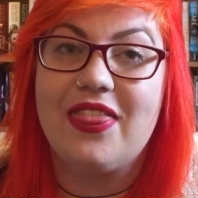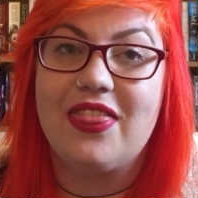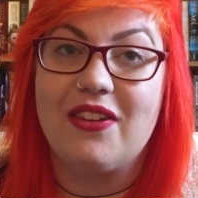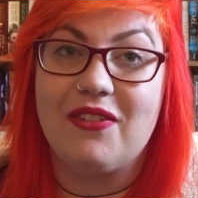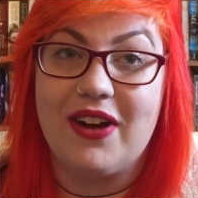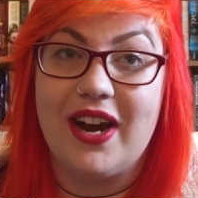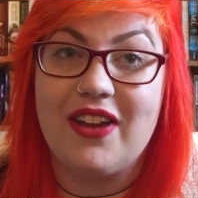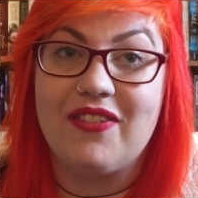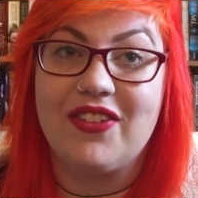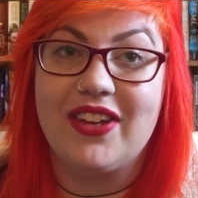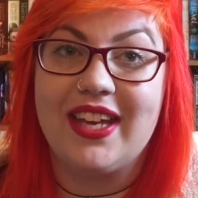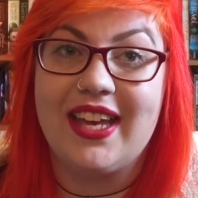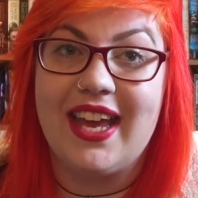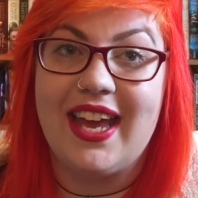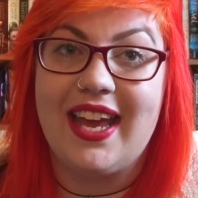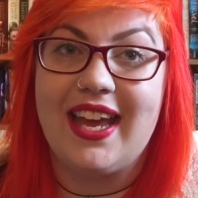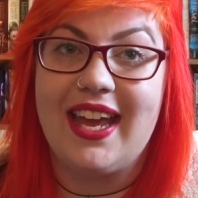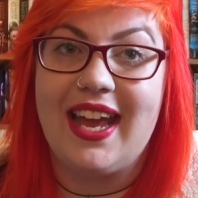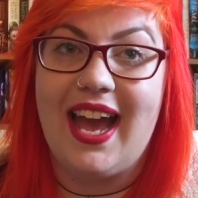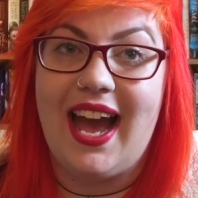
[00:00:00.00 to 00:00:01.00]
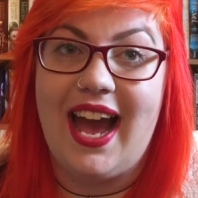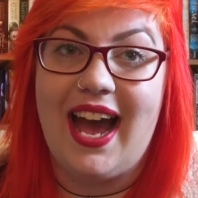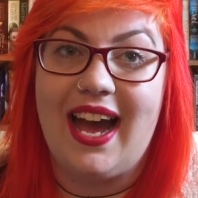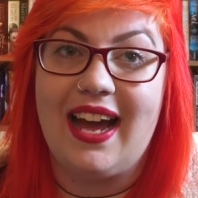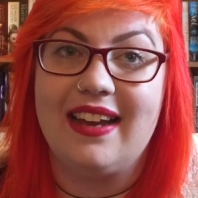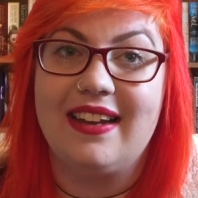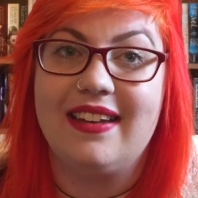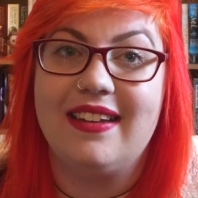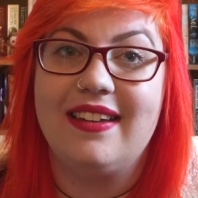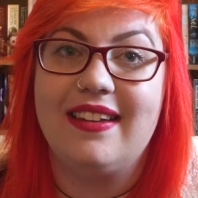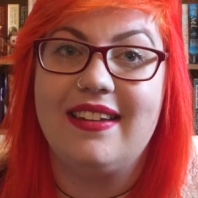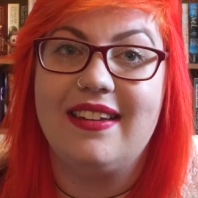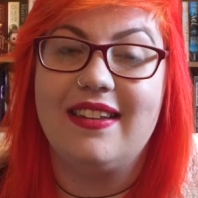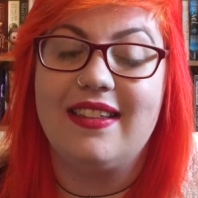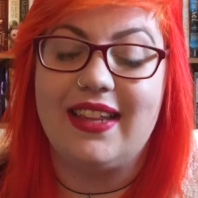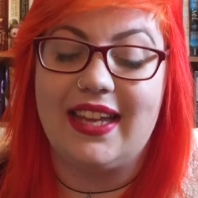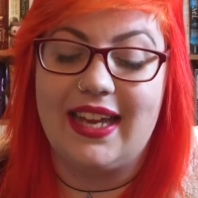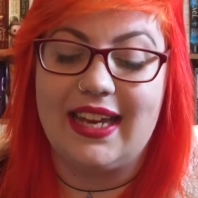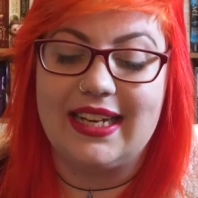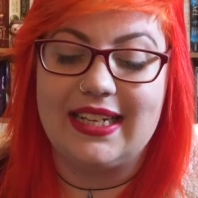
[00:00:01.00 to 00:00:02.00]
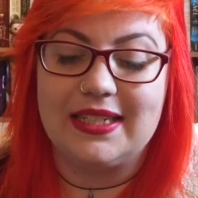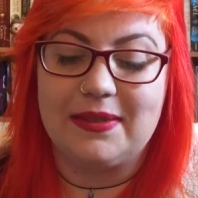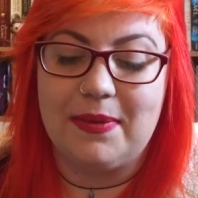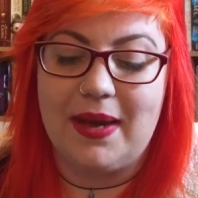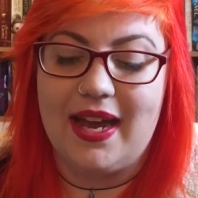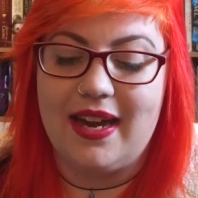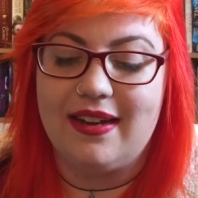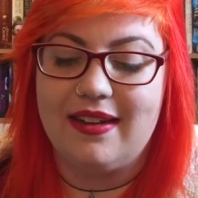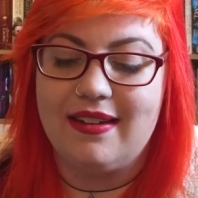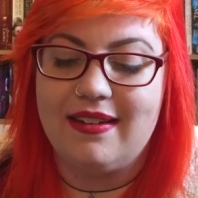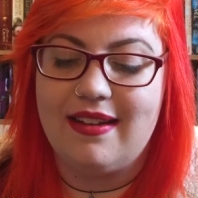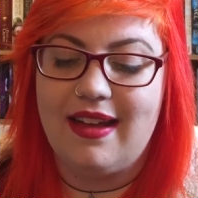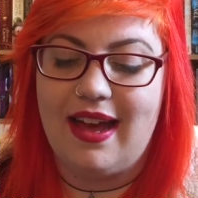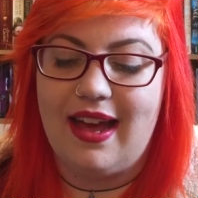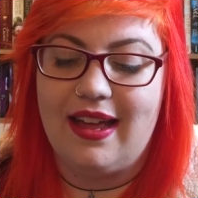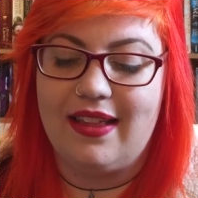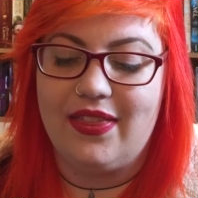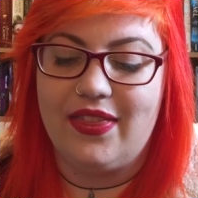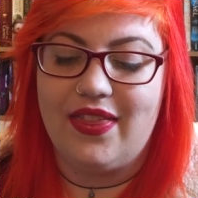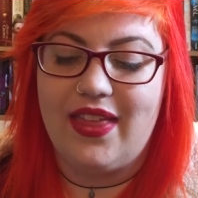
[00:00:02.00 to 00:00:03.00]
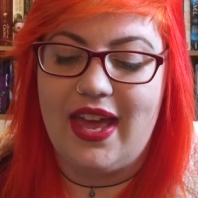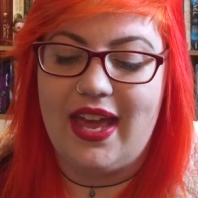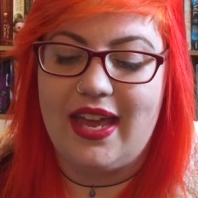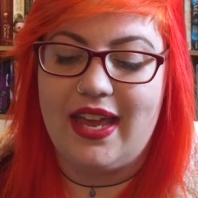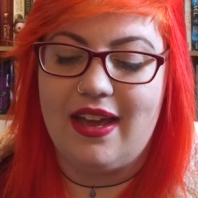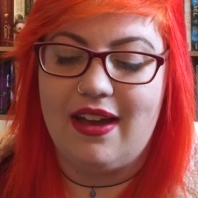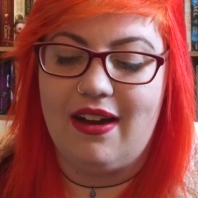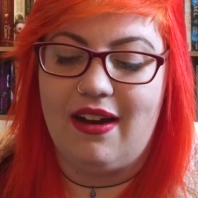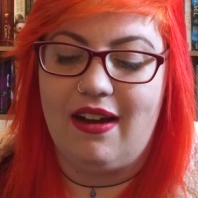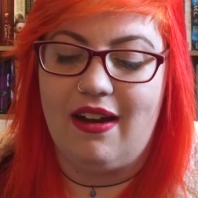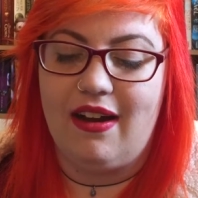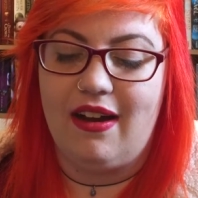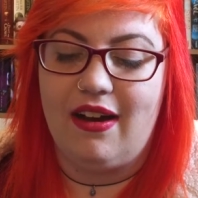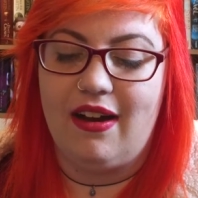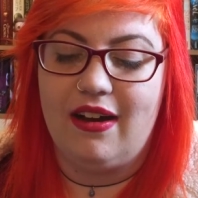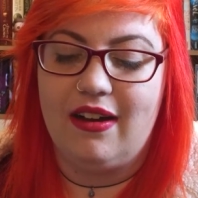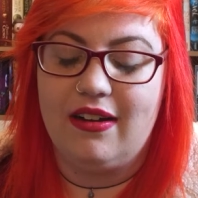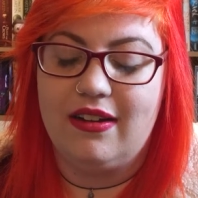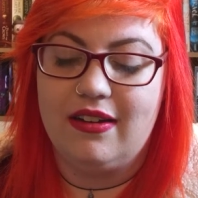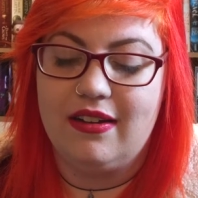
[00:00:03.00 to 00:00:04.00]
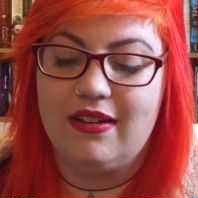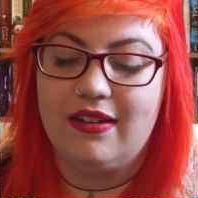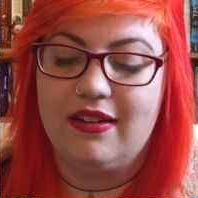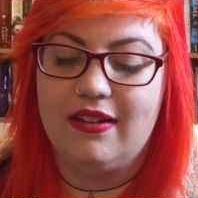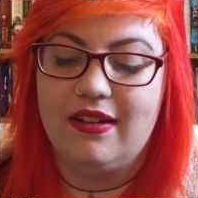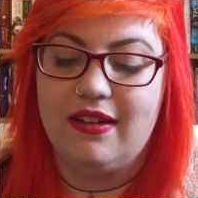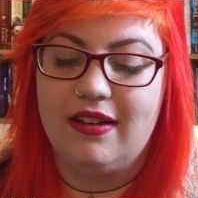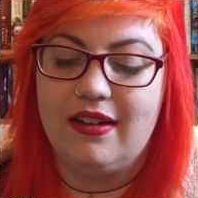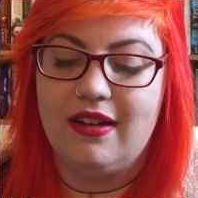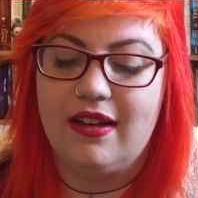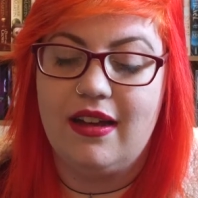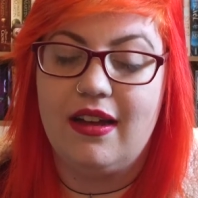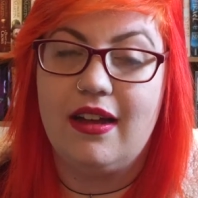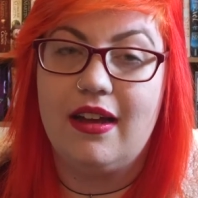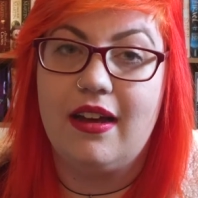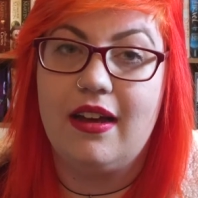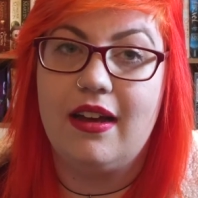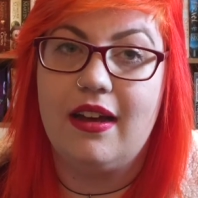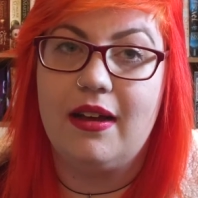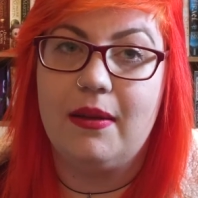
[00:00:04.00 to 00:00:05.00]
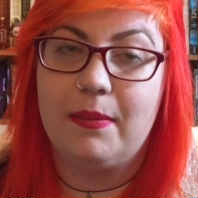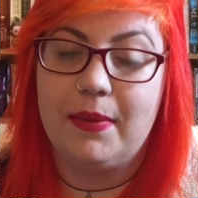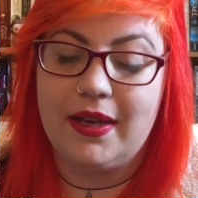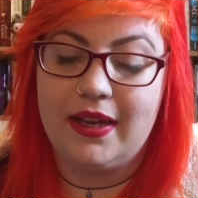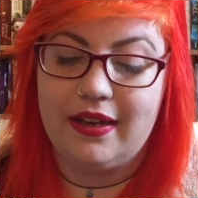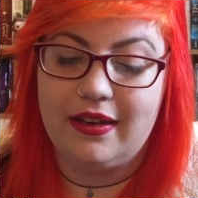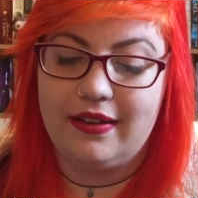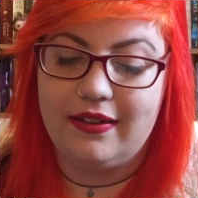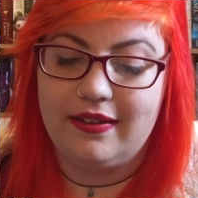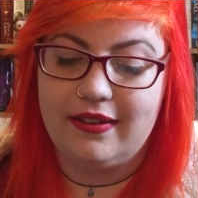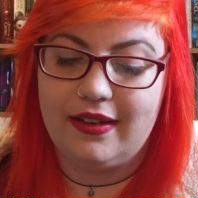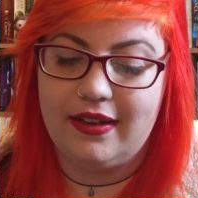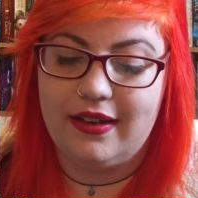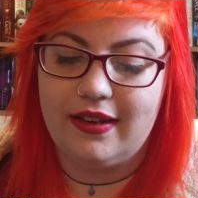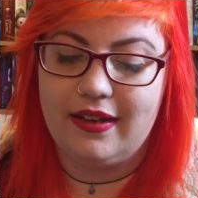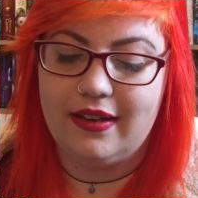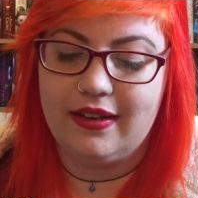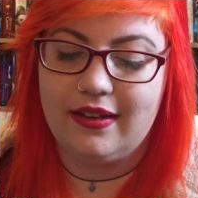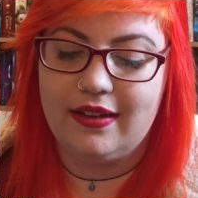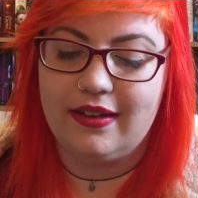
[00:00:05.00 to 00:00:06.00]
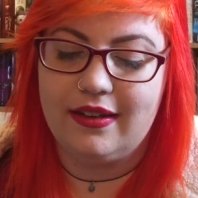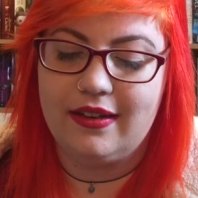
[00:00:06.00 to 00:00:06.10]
The Raven King, and The King's Men, and they are amazing.